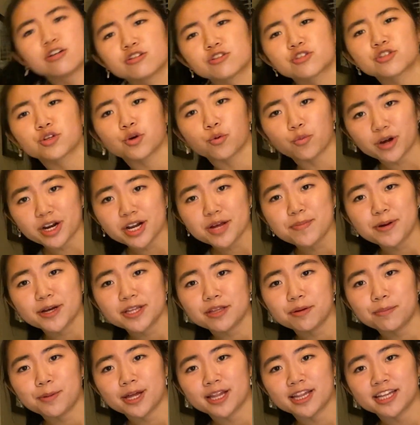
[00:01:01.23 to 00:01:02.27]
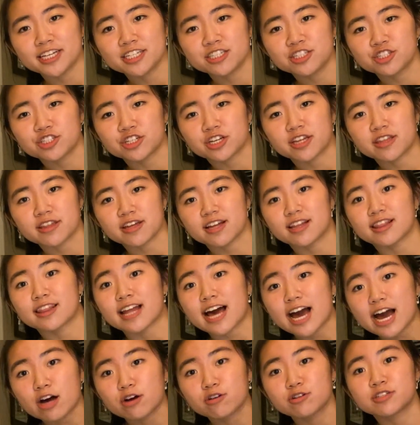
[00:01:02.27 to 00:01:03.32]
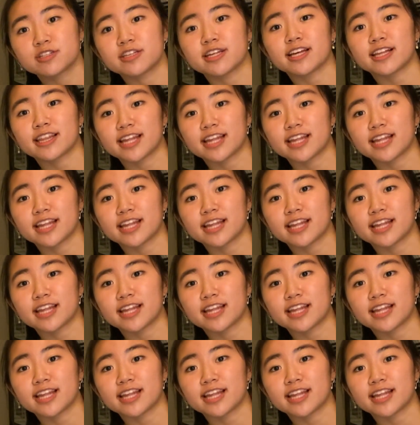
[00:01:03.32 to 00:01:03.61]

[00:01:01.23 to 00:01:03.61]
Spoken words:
So what about the myelin sheath allows the